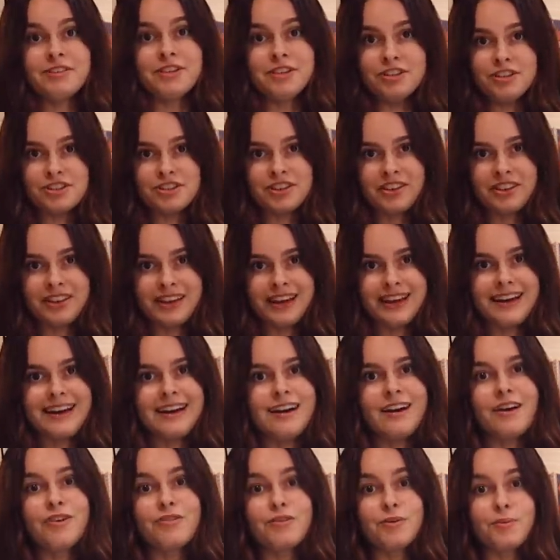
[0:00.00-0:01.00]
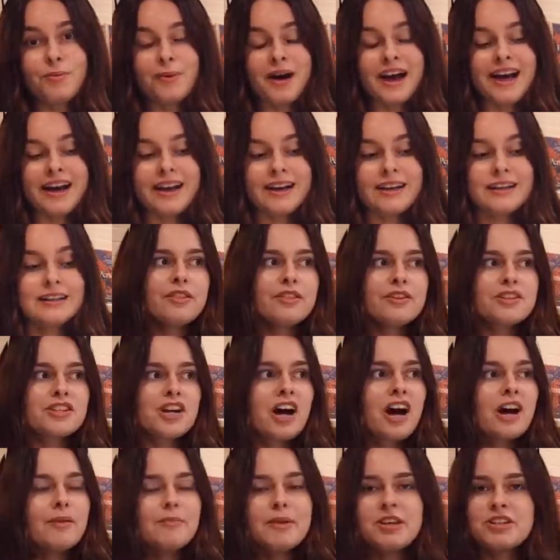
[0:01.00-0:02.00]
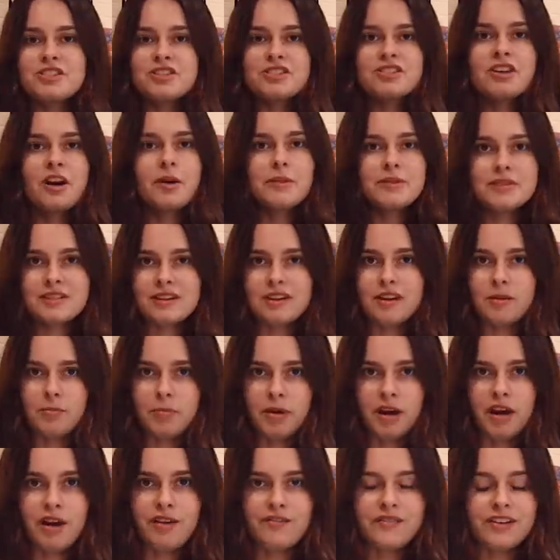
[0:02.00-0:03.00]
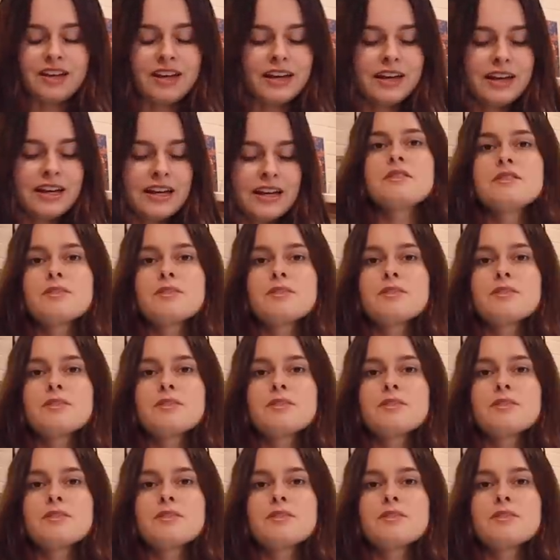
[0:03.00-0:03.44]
Anushka the cat, are away. The timings just coincided perfectly.